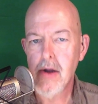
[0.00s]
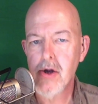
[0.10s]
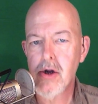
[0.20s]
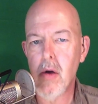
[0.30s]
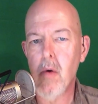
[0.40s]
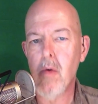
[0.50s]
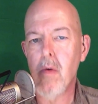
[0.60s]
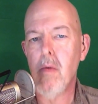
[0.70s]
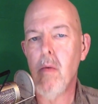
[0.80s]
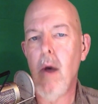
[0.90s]

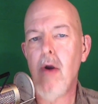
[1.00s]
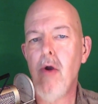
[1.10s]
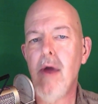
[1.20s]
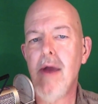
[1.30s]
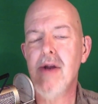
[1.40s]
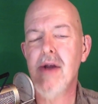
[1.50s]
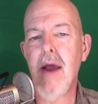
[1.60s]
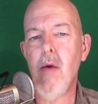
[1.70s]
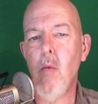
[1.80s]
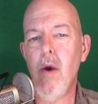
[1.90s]
So while you can
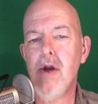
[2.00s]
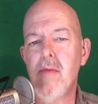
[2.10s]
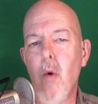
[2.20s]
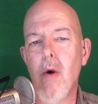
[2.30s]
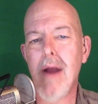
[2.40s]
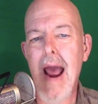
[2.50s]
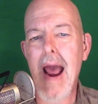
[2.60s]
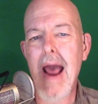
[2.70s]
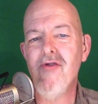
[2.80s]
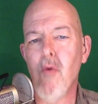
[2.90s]
say we support
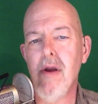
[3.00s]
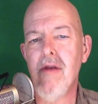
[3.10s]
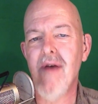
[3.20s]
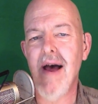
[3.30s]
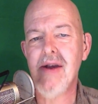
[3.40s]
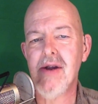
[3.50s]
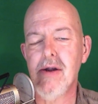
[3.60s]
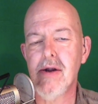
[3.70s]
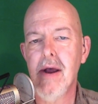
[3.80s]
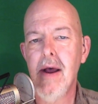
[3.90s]
Android
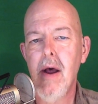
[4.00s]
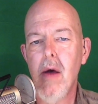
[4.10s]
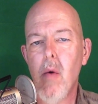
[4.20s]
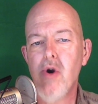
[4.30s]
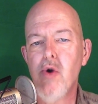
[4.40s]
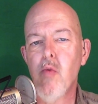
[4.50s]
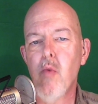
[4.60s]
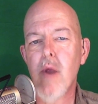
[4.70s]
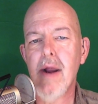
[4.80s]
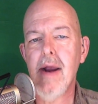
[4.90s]
devices, what you're
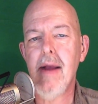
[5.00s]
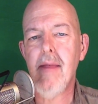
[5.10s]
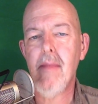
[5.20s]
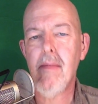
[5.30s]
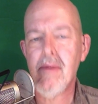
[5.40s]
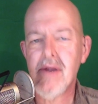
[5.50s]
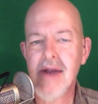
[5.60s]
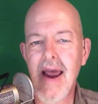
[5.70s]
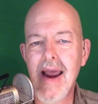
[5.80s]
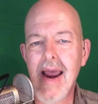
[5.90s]
really
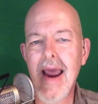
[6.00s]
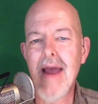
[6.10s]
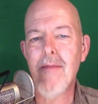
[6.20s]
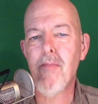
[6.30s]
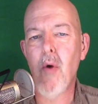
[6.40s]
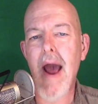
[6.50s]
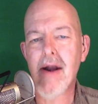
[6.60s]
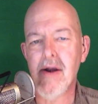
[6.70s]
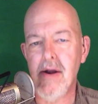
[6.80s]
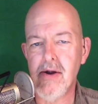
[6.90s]
saying in
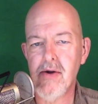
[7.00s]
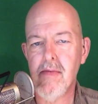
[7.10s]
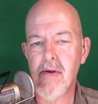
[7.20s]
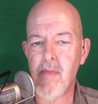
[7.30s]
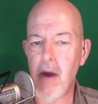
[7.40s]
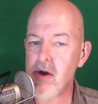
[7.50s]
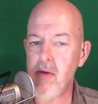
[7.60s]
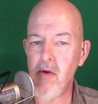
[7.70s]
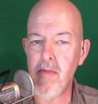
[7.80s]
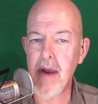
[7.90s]
practice, especially
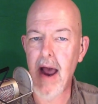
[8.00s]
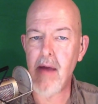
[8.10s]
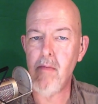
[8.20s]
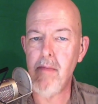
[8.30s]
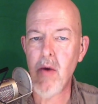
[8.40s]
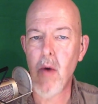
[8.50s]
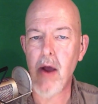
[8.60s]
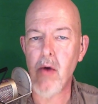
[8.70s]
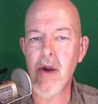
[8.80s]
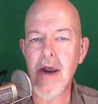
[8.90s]
with BI,
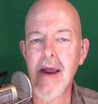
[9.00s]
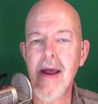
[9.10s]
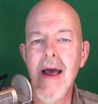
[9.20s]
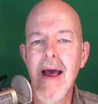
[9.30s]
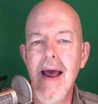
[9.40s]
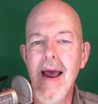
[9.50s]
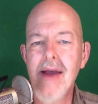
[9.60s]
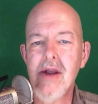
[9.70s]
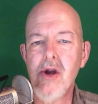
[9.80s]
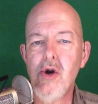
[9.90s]
BYOD,
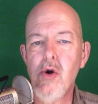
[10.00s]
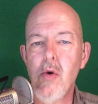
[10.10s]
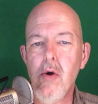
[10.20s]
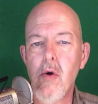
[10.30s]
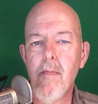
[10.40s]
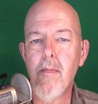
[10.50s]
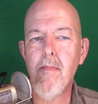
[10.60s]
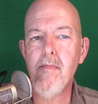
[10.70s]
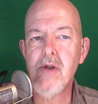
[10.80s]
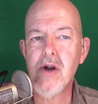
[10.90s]
is that you're you're
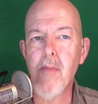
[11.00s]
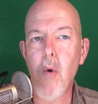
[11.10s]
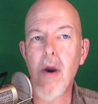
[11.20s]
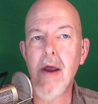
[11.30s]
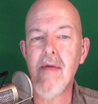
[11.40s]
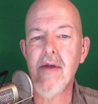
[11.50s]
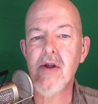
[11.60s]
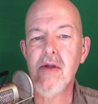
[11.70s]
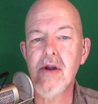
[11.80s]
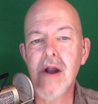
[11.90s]
supporting
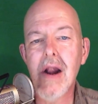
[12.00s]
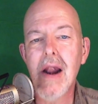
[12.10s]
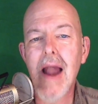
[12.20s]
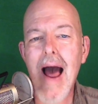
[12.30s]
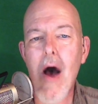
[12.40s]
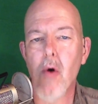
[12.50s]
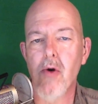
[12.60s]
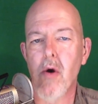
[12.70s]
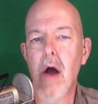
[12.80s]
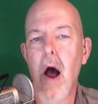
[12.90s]
this this
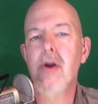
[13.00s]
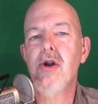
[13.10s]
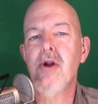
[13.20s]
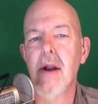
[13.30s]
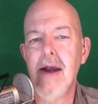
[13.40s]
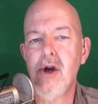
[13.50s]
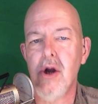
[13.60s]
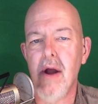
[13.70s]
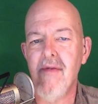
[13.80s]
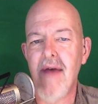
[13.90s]
cloud or
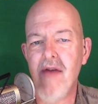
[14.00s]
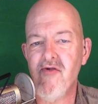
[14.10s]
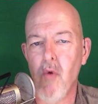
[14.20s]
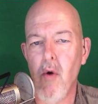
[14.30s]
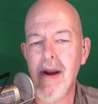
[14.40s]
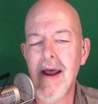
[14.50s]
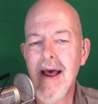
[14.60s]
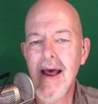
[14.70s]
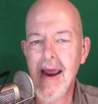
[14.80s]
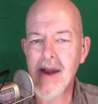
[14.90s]
constellation of Android,
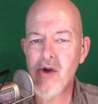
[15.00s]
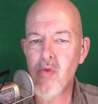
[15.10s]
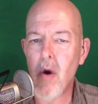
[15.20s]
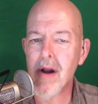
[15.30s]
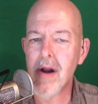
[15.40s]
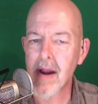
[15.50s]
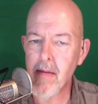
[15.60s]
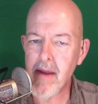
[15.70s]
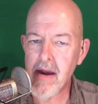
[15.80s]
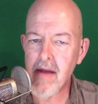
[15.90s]
each one a
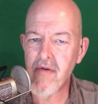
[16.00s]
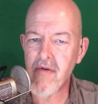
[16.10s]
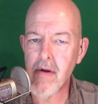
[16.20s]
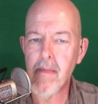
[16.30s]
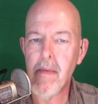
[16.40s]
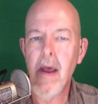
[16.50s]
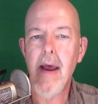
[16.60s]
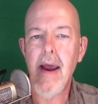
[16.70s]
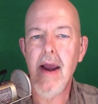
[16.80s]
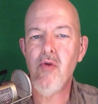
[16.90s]
little bit different,
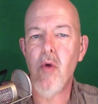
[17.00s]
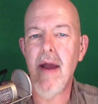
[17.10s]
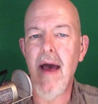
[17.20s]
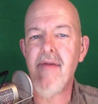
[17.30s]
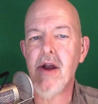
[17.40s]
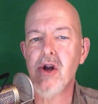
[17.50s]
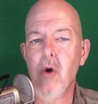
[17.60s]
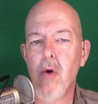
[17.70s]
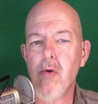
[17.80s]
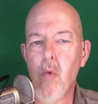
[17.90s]
each one having its
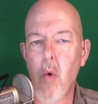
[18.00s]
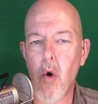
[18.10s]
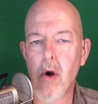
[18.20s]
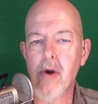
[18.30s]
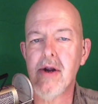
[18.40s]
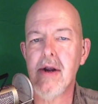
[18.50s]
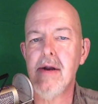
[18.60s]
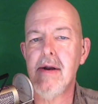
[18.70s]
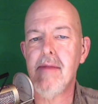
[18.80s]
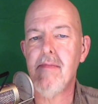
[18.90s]
own quirks
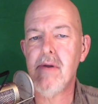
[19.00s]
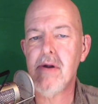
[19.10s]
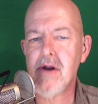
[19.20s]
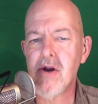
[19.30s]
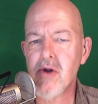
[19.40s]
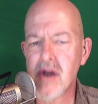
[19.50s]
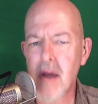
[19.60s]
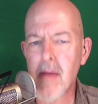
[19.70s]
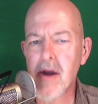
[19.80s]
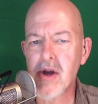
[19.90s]
and to
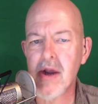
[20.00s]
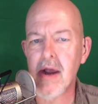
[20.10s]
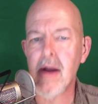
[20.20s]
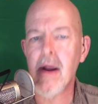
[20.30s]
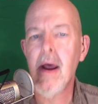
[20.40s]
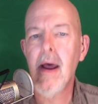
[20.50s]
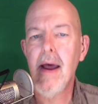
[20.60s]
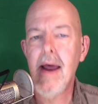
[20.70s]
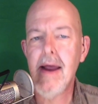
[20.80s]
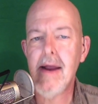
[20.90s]
some extent
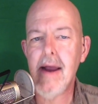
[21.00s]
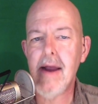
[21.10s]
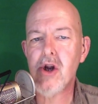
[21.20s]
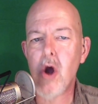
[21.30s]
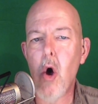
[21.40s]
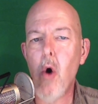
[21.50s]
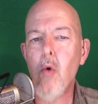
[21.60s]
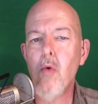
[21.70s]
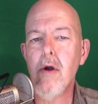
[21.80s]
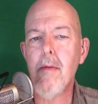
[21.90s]
it, its
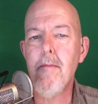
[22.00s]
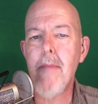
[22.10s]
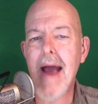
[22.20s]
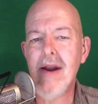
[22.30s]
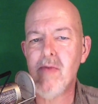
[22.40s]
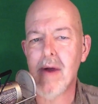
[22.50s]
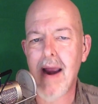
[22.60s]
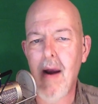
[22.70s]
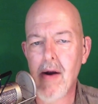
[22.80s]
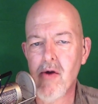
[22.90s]
own management
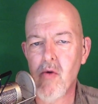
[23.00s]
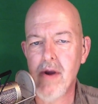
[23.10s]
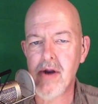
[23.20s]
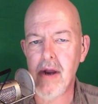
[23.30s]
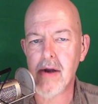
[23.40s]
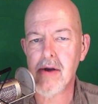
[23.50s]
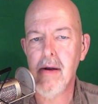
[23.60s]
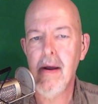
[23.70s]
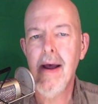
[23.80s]
characteristics.